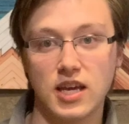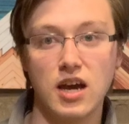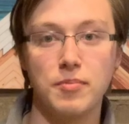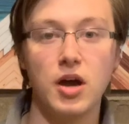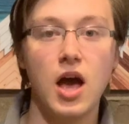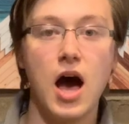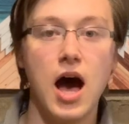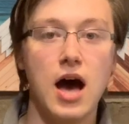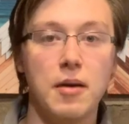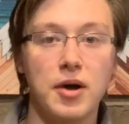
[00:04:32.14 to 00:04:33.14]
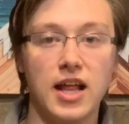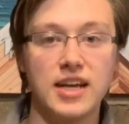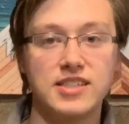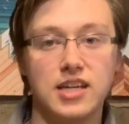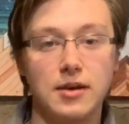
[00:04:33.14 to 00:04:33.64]
up. Um, but I
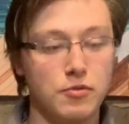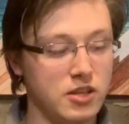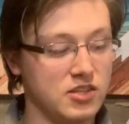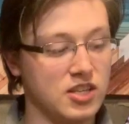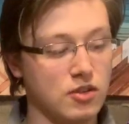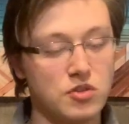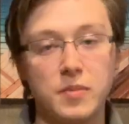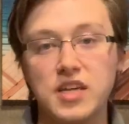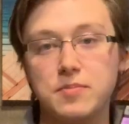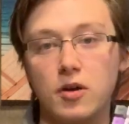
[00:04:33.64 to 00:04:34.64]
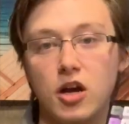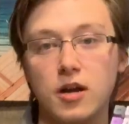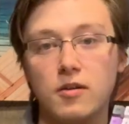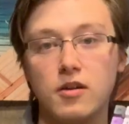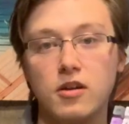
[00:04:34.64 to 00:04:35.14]
set it up with a single space bar
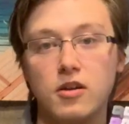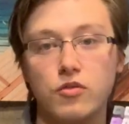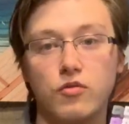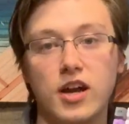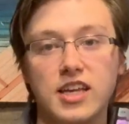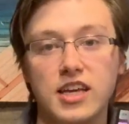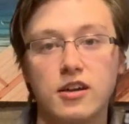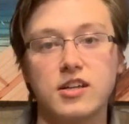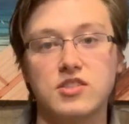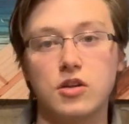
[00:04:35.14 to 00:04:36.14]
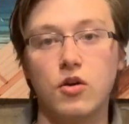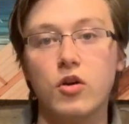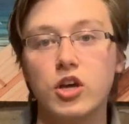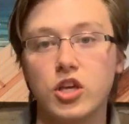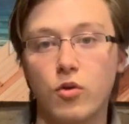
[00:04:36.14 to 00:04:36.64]
right here, and so
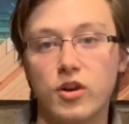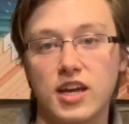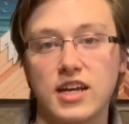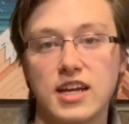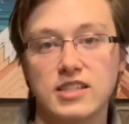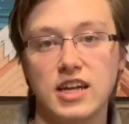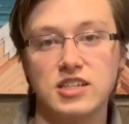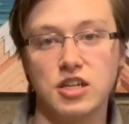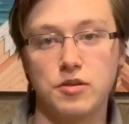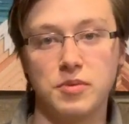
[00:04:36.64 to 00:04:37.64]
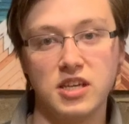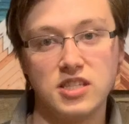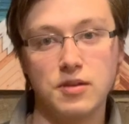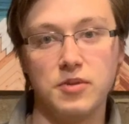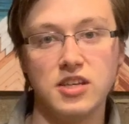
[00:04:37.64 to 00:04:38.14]
you'll want to connect that to your
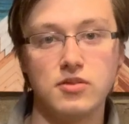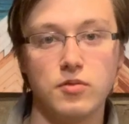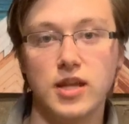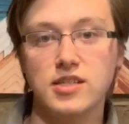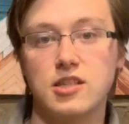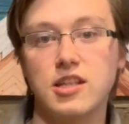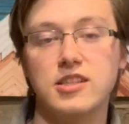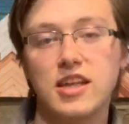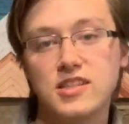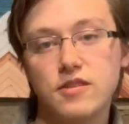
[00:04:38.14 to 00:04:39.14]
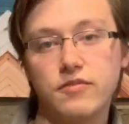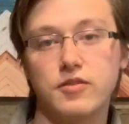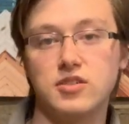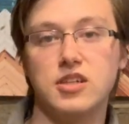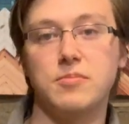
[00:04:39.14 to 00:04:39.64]
PCB. So that's the, that's the
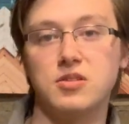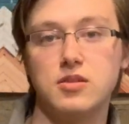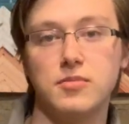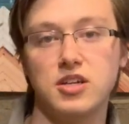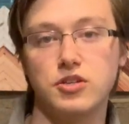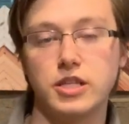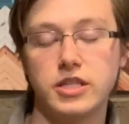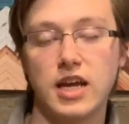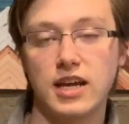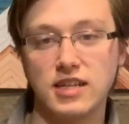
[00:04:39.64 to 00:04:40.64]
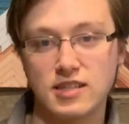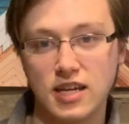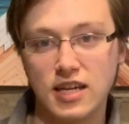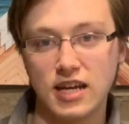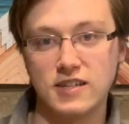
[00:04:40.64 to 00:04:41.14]
first step, is to make sure that that gets
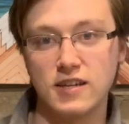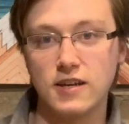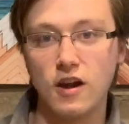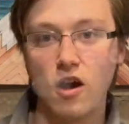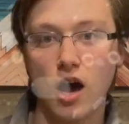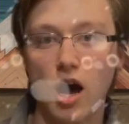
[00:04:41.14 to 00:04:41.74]
connected uh,